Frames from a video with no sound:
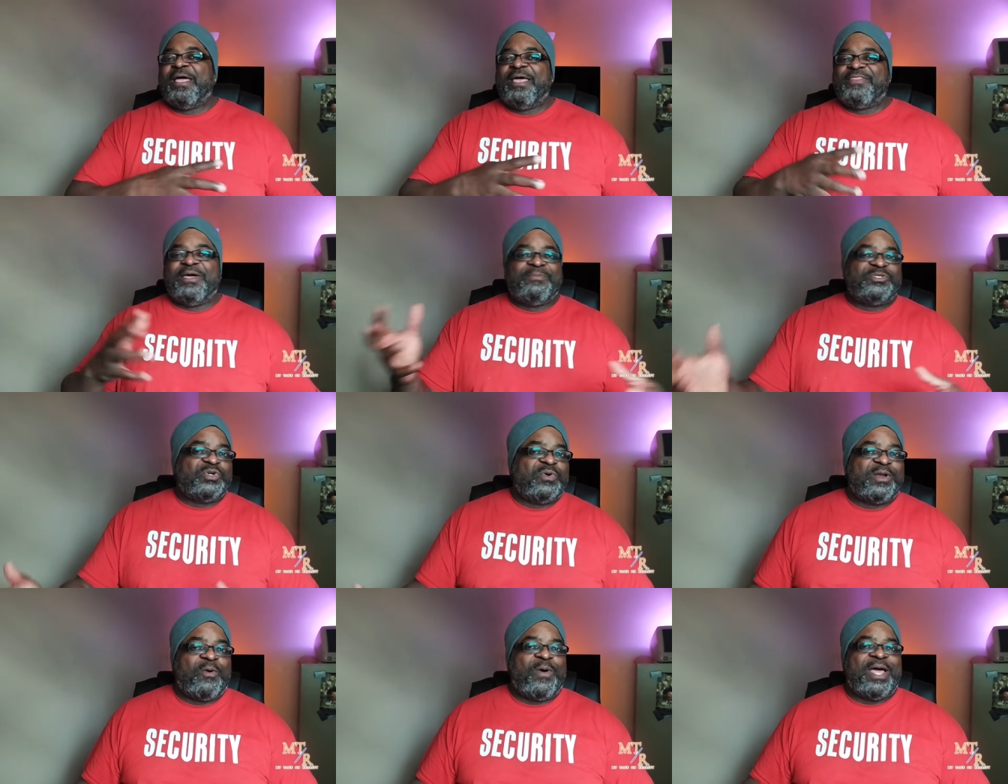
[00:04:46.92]
them
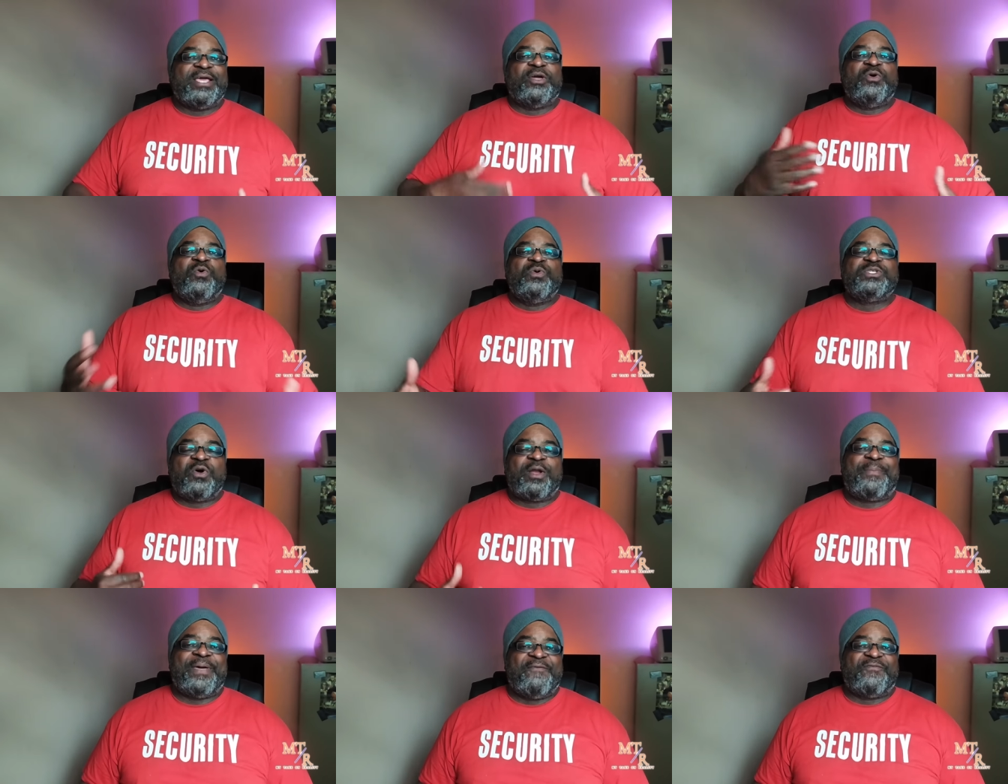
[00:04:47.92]
doing the wedding and who was going to
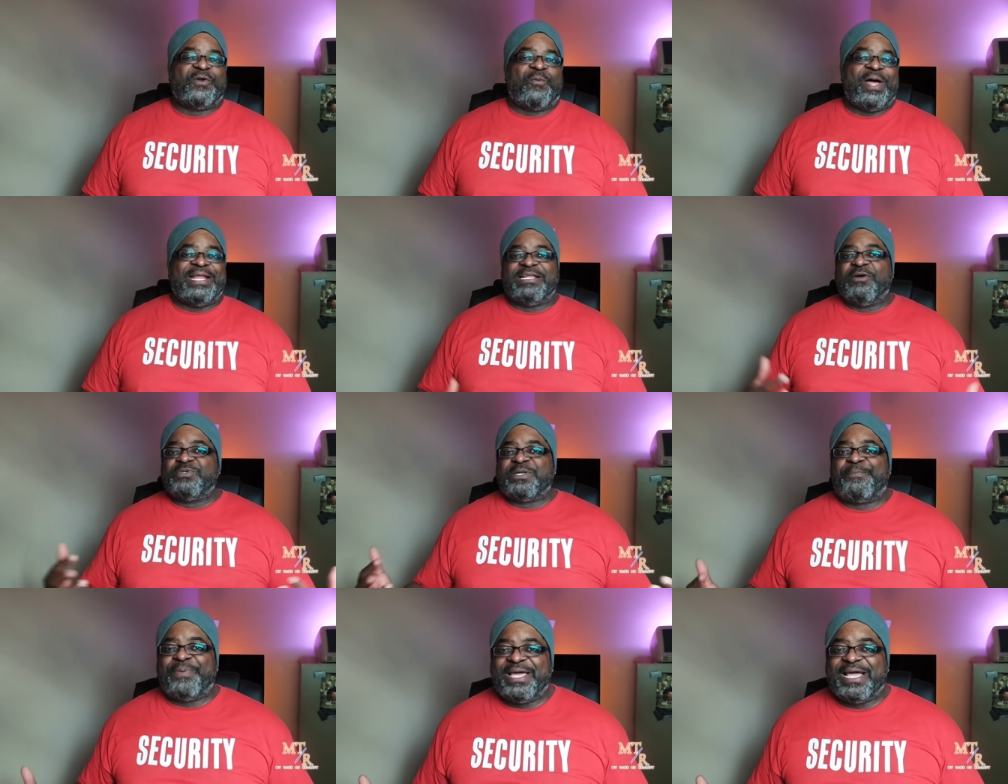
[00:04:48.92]
pay for the wedding. There was a
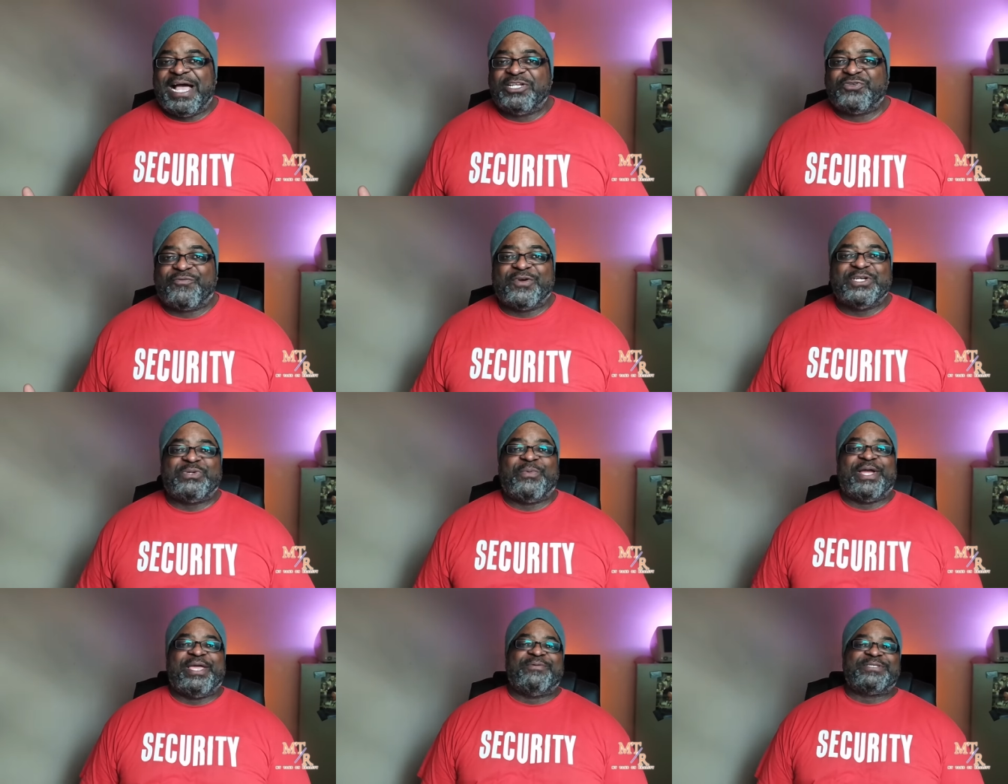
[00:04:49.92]
big controversy
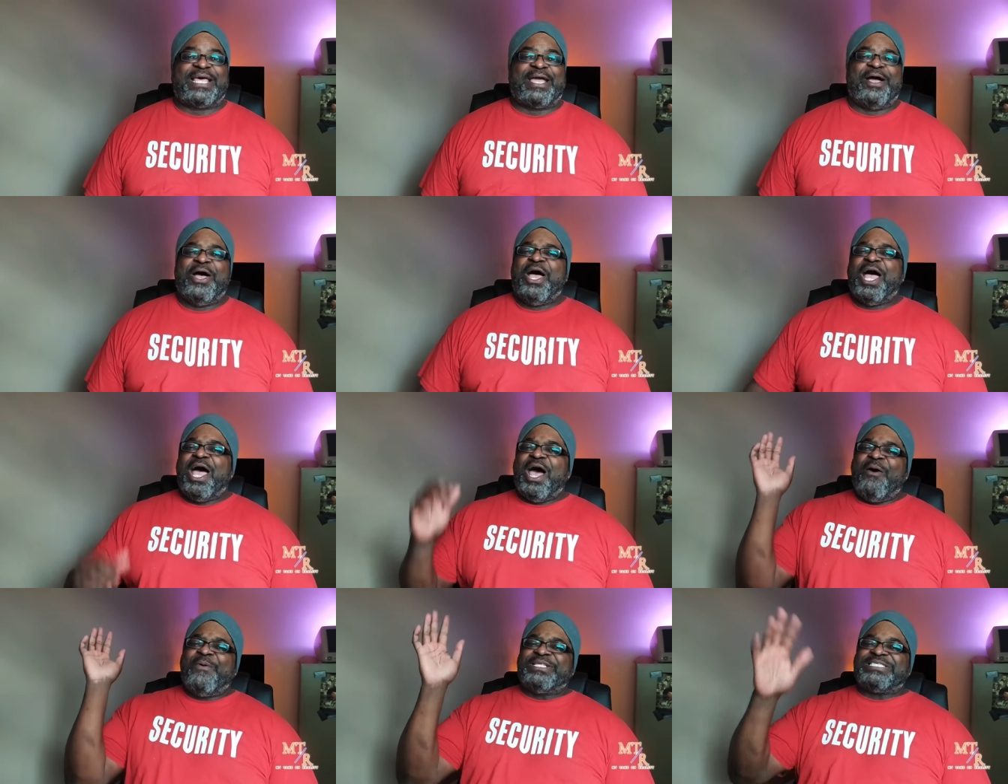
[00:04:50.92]
where he was like,
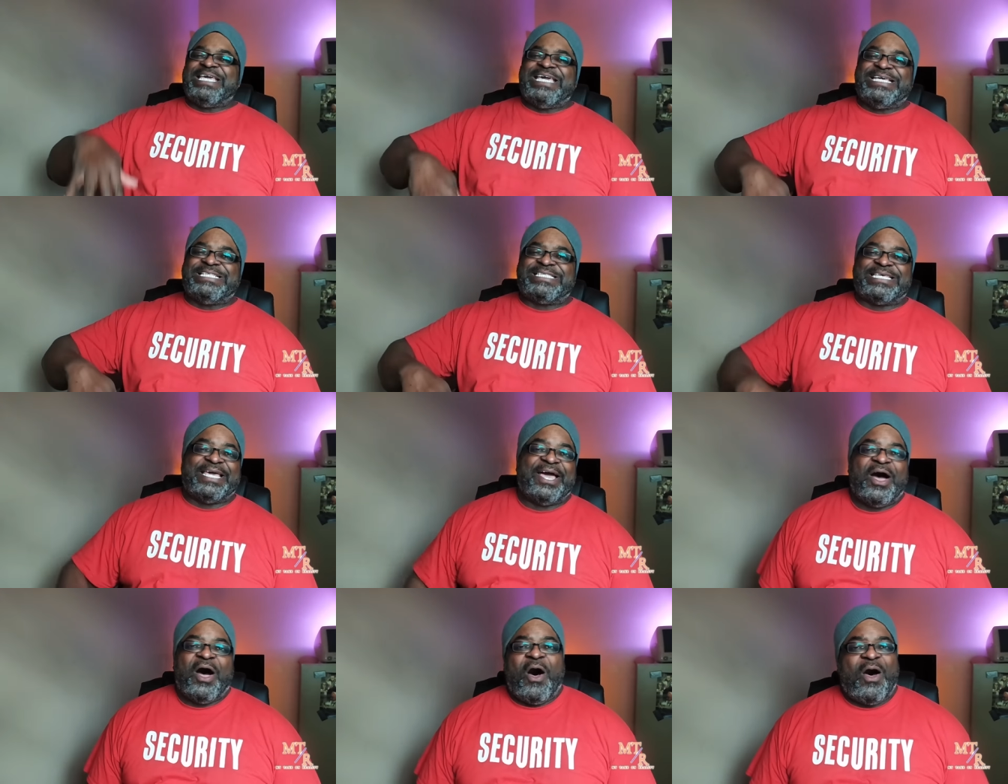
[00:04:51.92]
Oh, it's easy.
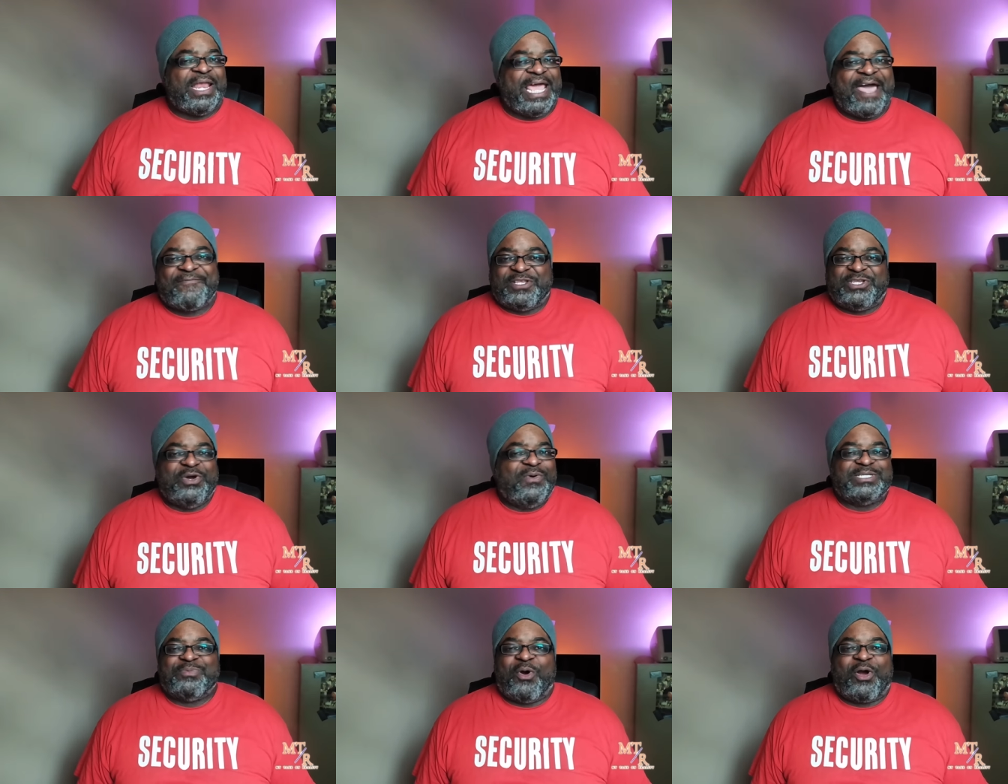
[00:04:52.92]
All they have to do
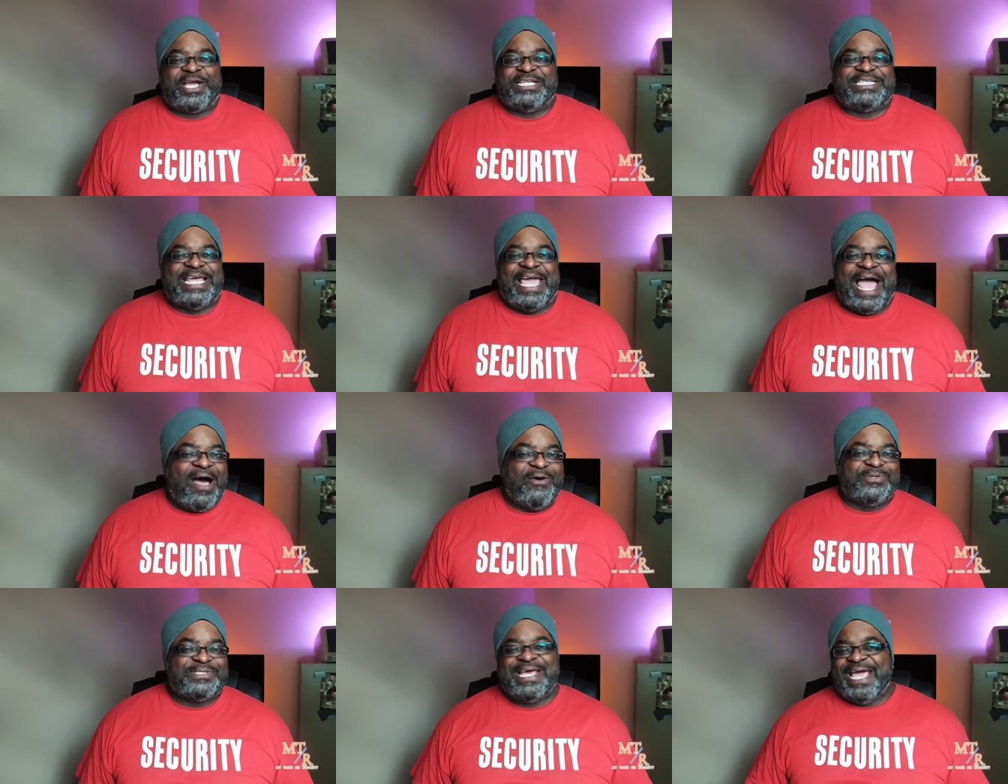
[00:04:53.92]
is mortgage their
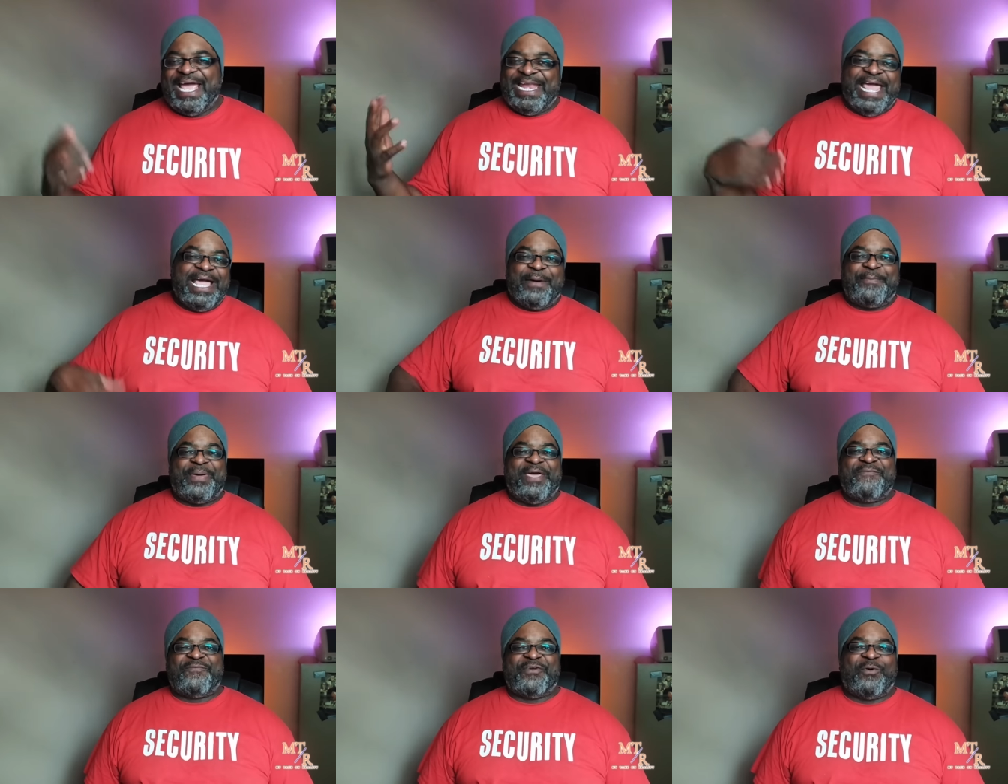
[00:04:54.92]
house and they could
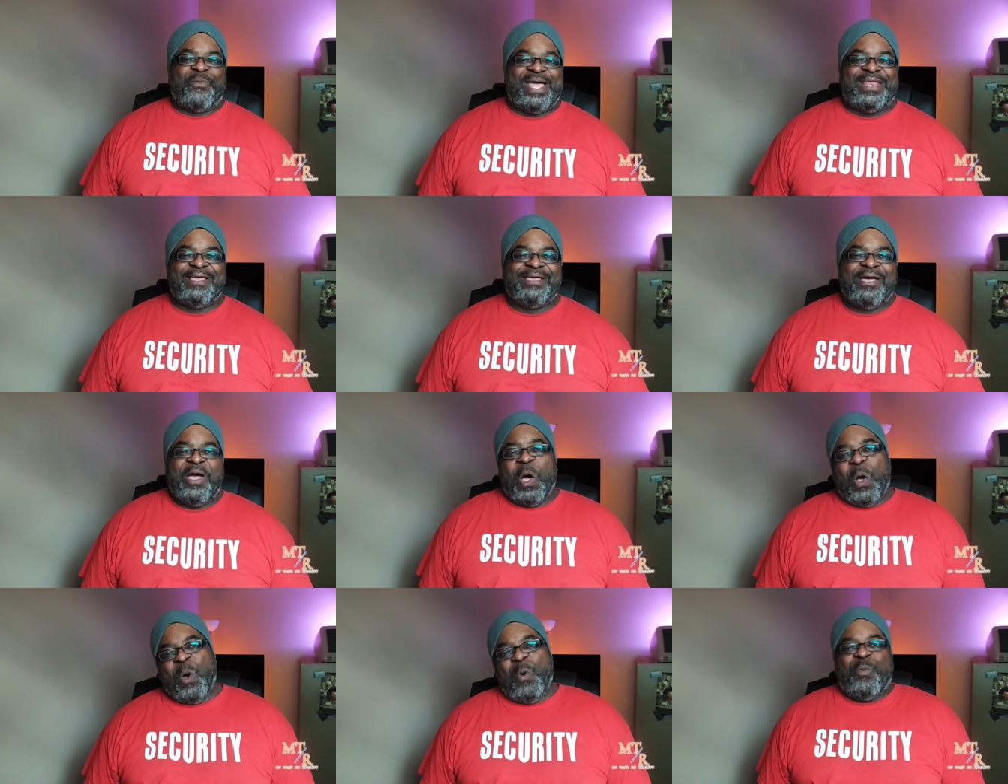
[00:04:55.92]
pay for the wedding.
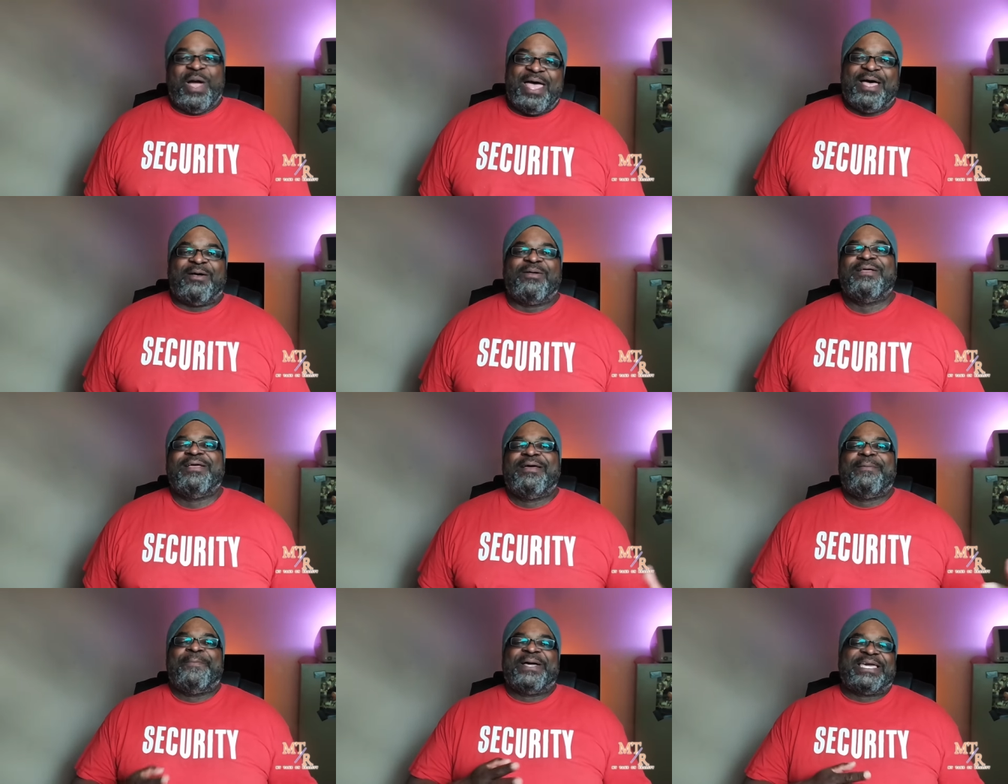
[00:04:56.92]
Oh, well,
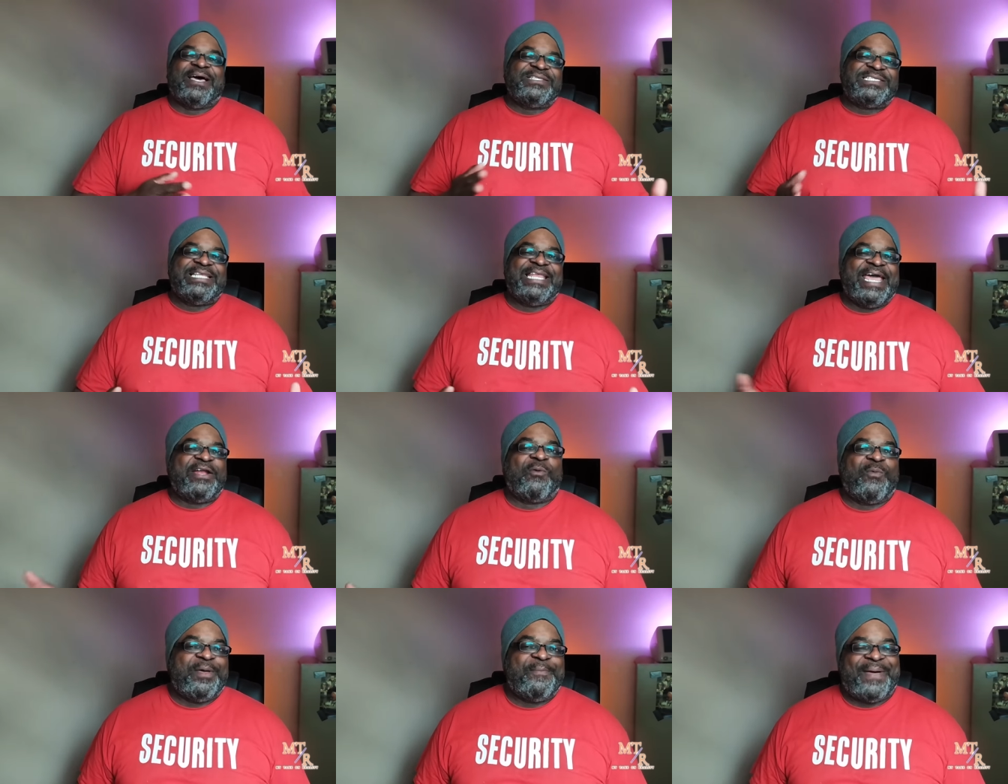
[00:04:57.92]
Mykelti later
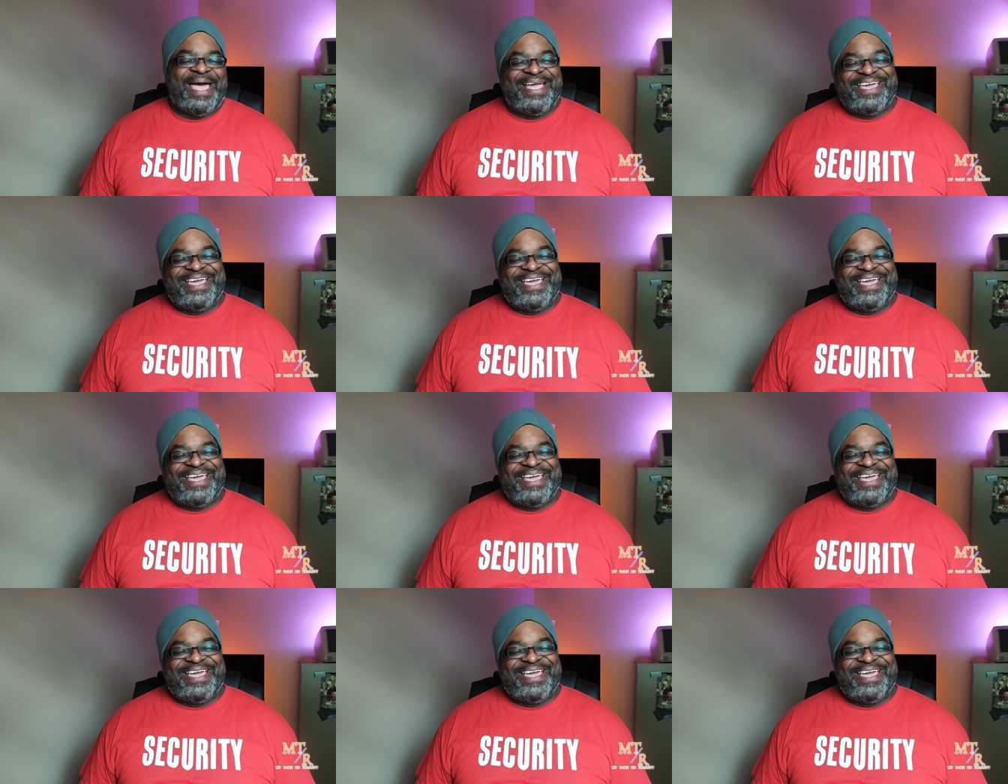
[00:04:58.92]
went back